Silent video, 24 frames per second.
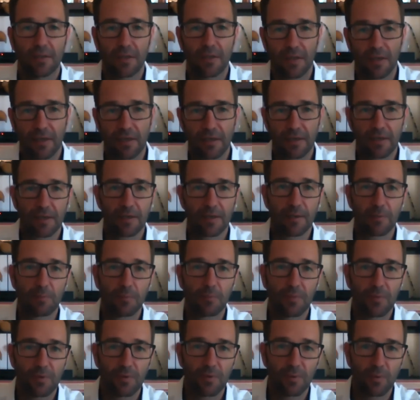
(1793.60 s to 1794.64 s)

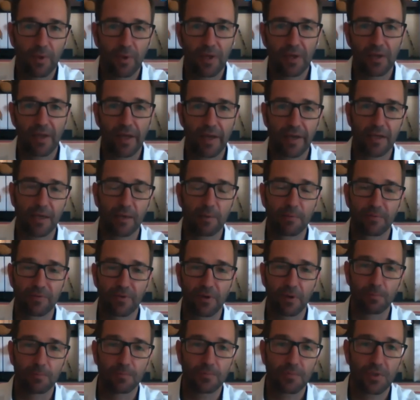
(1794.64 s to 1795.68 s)
um, where did that come
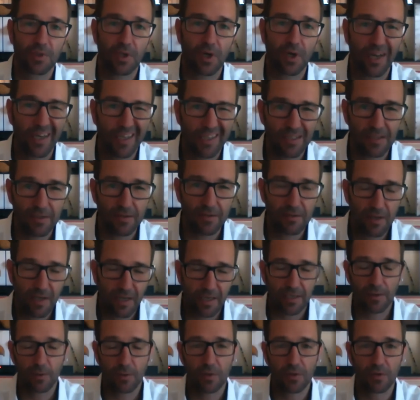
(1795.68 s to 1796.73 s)
from so i can i
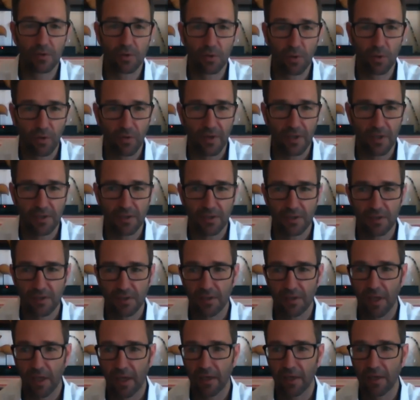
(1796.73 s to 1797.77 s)
can withdraw this
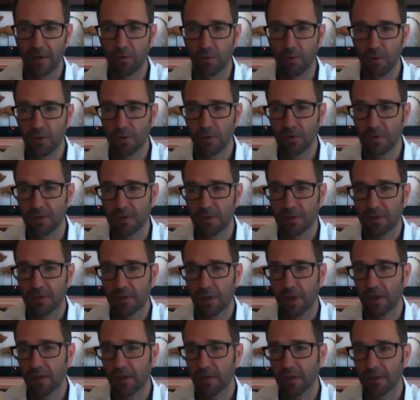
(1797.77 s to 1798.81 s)
is there any rules
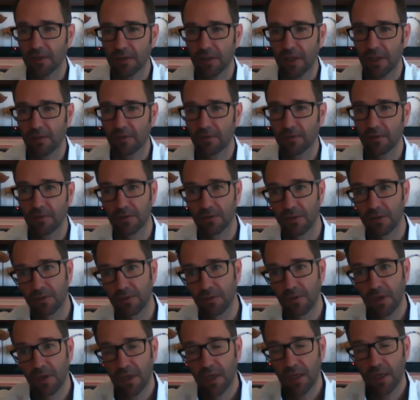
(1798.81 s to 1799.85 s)
no there's no rules
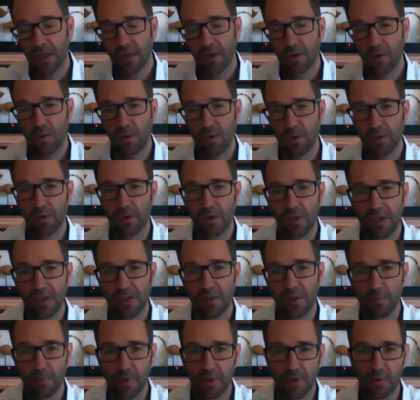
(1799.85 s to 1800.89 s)
you all you need
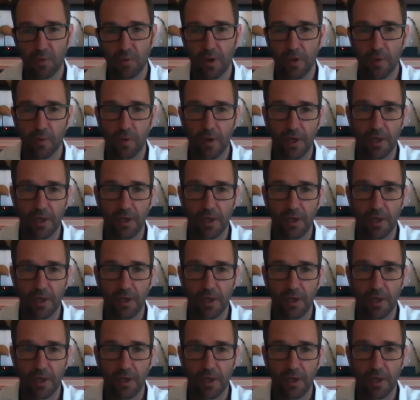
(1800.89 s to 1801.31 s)
is a bitcoin